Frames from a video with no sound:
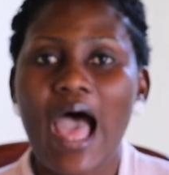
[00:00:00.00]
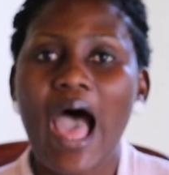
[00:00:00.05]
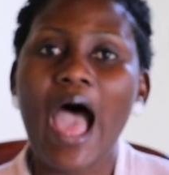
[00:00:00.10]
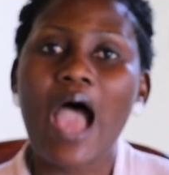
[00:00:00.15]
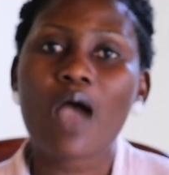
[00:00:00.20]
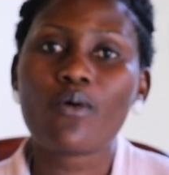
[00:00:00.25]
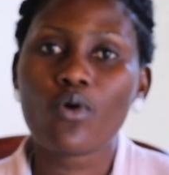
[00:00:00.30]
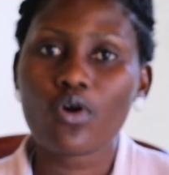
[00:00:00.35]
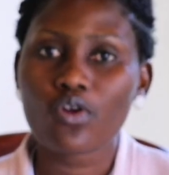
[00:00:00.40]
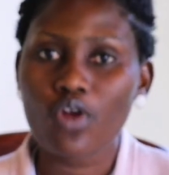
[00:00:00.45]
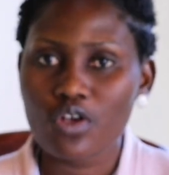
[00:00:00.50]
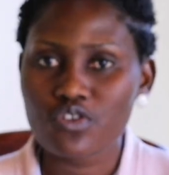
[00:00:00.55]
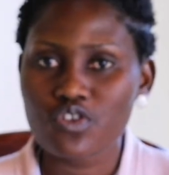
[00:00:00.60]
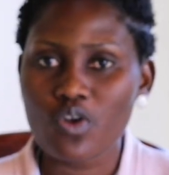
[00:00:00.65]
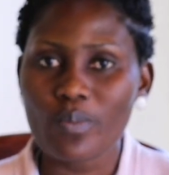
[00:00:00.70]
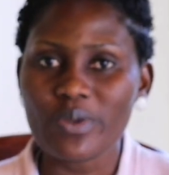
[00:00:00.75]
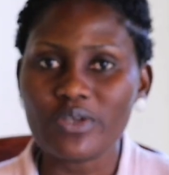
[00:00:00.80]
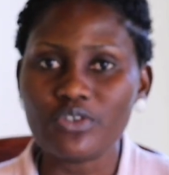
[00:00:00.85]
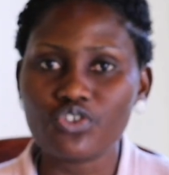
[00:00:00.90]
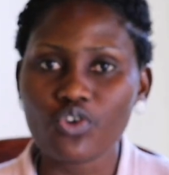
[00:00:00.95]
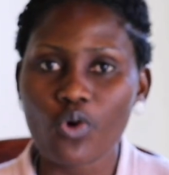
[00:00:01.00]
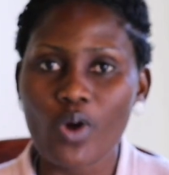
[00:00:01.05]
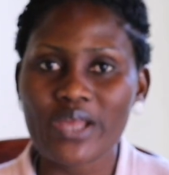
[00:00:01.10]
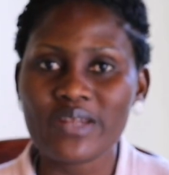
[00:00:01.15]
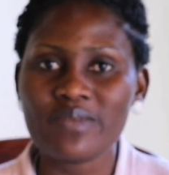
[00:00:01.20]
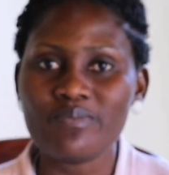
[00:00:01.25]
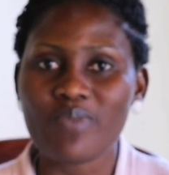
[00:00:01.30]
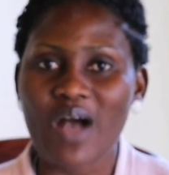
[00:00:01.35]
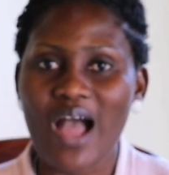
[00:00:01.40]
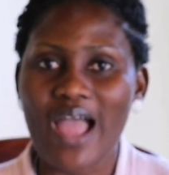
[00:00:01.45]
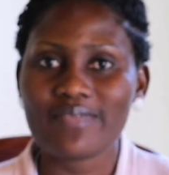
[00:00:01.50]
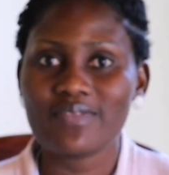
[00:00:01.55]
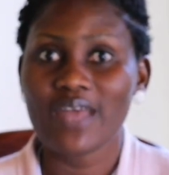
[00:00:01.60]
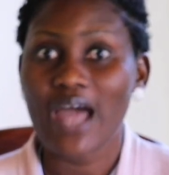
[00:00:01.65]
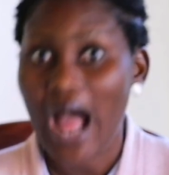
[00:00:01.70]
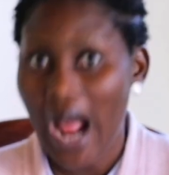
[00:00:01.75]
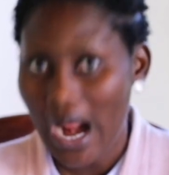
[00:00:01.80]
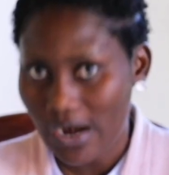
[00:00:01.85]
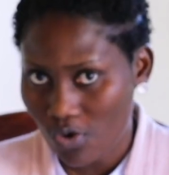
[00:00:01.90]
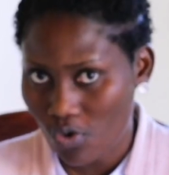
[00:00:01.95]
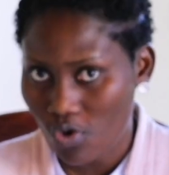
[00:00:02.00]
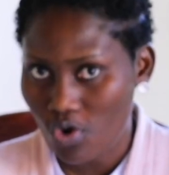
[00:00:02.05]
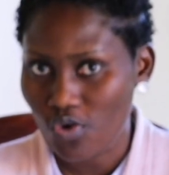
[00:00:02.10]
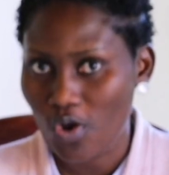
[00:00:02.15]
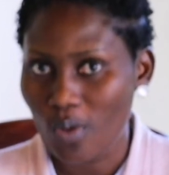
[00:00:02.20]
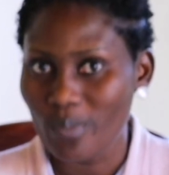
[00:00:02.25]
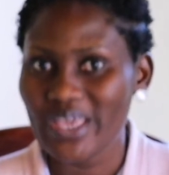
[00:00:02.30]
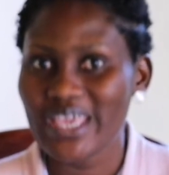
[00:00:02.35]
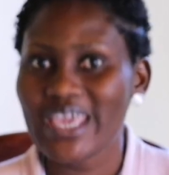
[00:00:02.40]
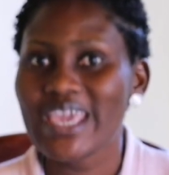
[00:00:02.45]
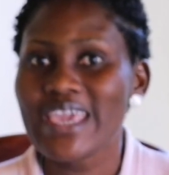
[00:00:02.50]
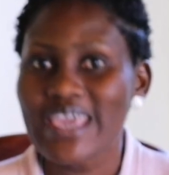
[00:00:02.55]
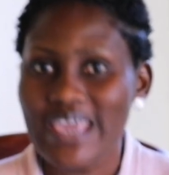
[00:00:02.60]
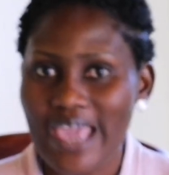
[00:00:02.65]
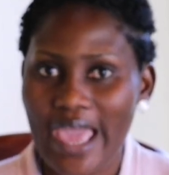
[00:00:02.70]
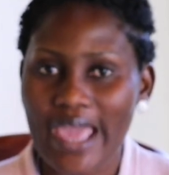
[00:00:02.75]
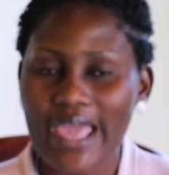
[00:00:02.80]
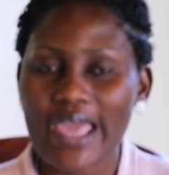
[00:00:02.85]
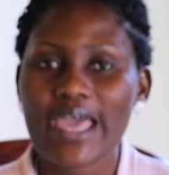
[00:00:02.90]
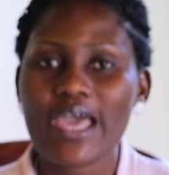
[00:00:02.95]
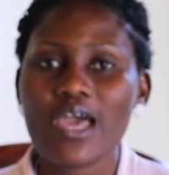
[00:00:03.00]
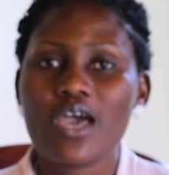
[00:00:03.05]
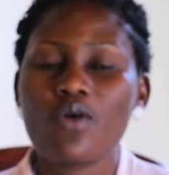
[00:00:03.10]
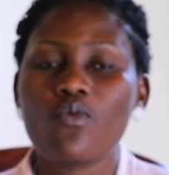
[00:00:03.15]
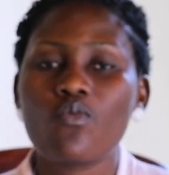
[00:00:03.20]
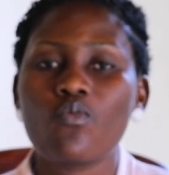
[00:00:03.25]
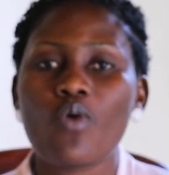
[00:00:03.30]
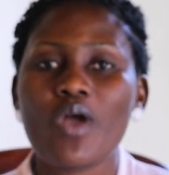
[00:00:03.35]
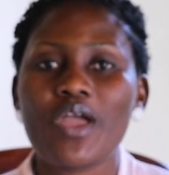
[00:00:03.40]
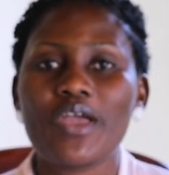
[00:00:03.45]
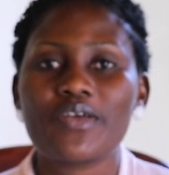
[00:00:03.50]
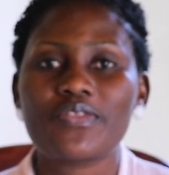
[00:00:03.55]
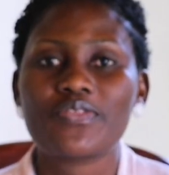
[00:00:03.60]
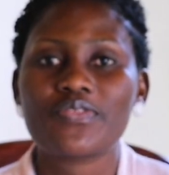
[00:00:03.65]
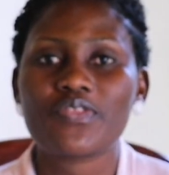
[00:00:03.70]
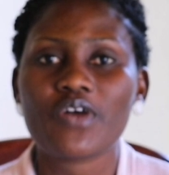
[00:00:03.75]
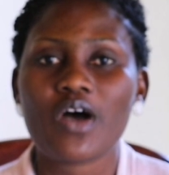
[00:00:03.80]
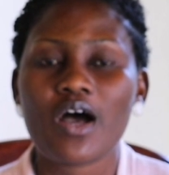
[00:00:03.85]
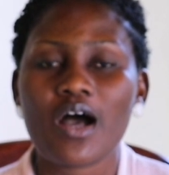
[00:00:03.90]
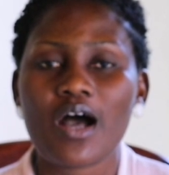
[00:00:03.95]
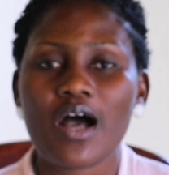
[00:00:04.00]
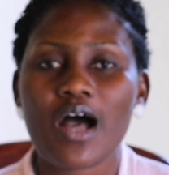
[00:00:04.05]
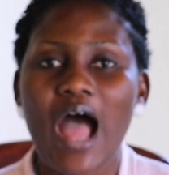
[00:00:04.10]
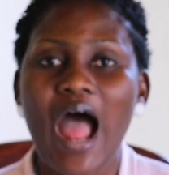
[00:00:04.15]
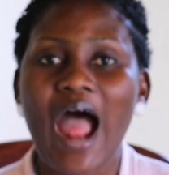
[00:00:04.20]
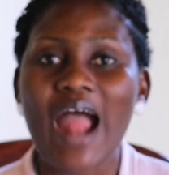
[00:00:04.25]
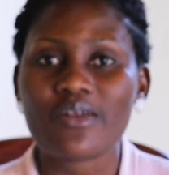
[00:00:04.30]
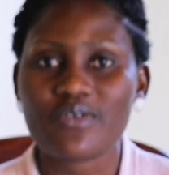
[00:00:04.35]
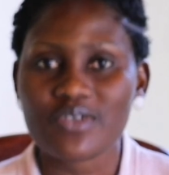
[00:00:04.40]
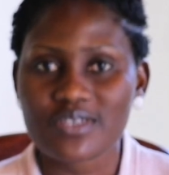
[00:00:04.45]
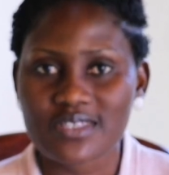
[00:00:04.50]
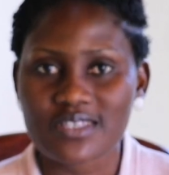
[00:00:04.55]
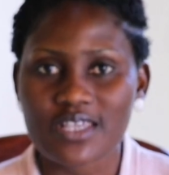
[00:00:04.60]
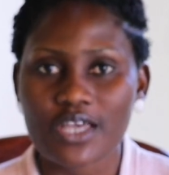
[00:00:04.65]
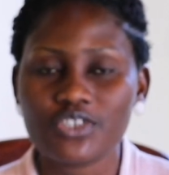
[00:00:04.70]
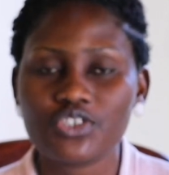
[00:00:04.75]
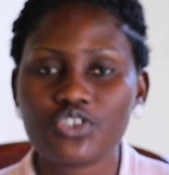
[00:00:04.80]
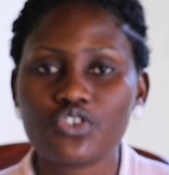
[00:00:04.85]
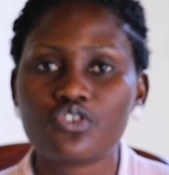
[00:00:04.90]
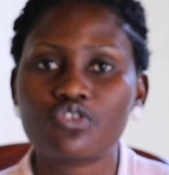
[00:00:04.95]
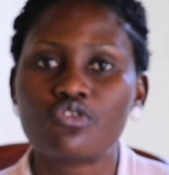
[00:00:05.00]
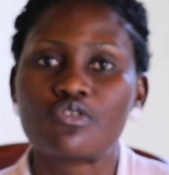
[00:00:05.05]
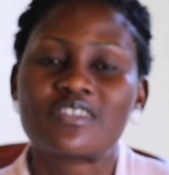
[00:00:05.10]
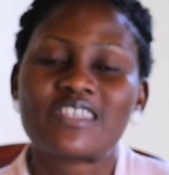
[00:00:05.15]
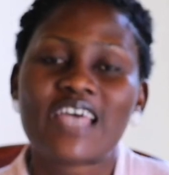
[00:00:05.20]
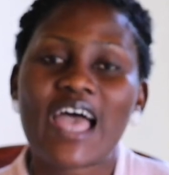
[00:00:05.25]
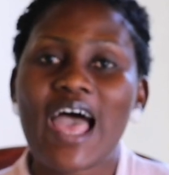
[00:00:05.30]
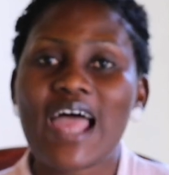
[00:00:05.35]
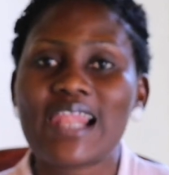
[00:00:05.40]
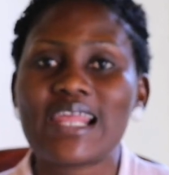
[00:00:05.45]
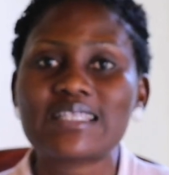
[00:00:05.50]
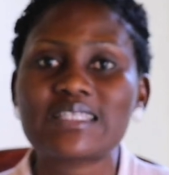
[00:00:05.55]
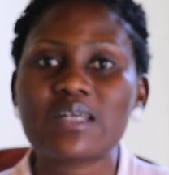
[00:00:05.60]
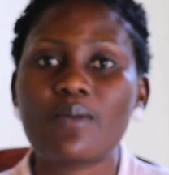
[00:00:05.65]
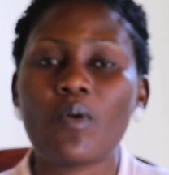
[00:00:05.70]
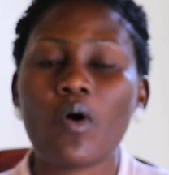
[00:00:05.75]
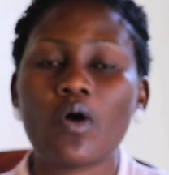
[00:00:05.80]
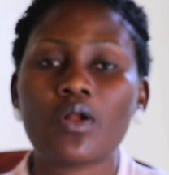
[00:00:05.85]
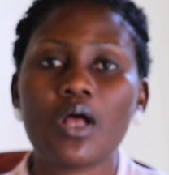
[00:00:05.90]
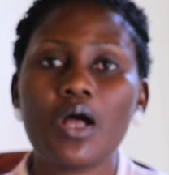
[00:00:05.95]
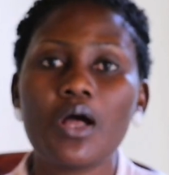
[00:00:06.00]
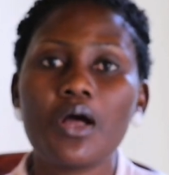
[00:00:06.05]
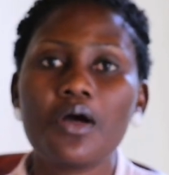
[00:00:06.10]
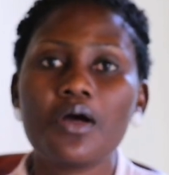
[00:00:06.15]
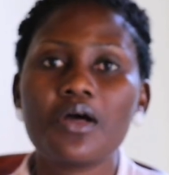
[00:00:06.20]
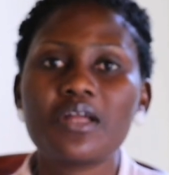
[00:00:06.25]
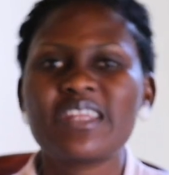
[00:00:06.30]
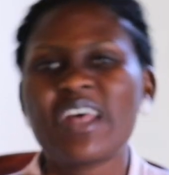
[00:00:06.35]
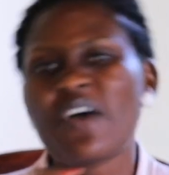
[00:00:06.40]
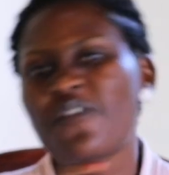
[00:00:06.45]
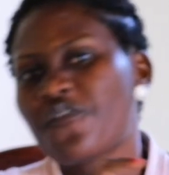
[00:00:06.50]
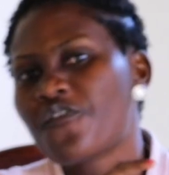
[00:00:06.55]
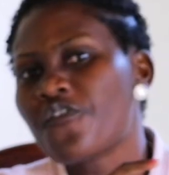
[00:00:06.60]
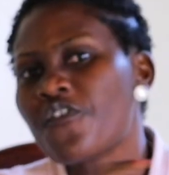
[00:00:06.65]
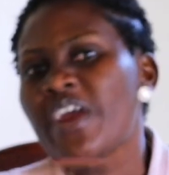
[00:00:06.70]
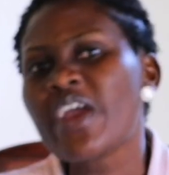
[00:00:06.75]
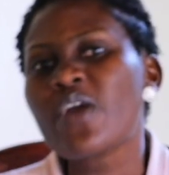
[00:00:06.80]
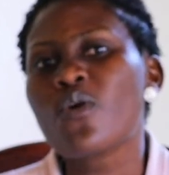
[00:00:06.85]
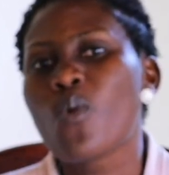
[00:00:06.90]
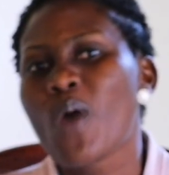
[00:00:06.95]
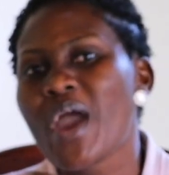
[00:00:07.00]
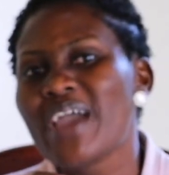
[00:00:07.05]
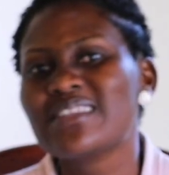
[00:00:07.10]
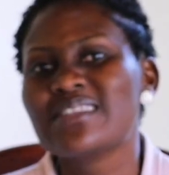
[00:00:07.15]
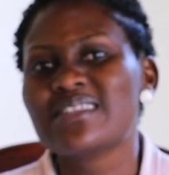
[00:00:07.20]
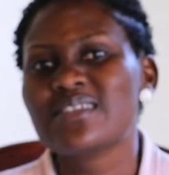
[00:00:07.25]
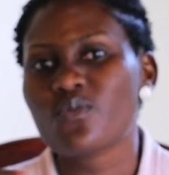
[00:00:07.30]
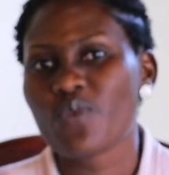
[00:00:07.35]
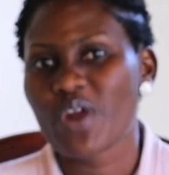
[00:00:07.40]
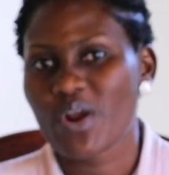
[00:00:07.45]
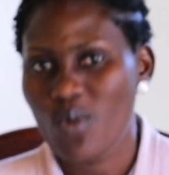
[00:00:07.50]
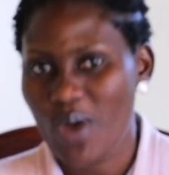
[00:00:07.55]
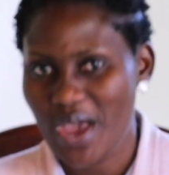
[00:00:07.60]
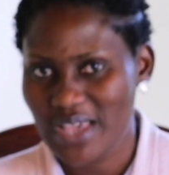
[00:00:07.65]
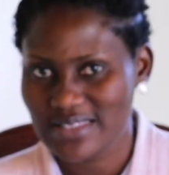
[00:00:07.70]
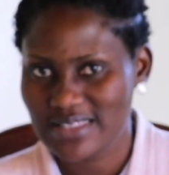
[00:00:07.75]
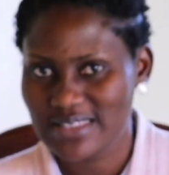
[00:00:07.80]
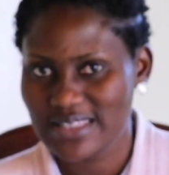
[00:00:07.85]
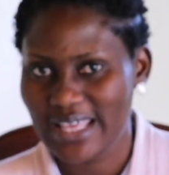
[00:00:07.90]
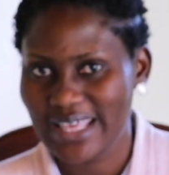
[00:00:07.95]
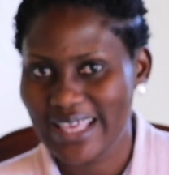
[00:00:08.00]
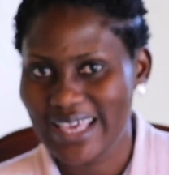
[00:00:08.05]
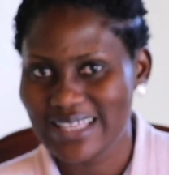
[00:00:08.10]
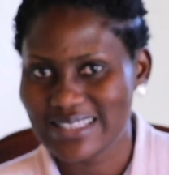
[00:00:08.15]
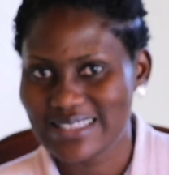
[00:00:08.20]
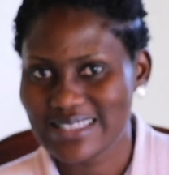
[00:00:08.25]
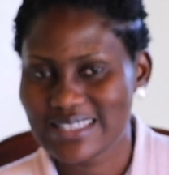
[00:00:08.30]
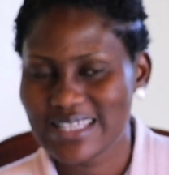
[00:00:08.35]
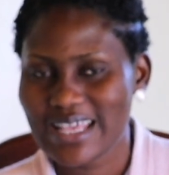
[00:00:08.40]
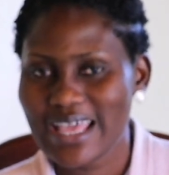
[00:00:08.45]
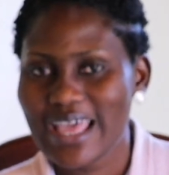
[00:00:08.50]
I would also be joined by the agronomy here with Agric to tell us about the frequent requests they get,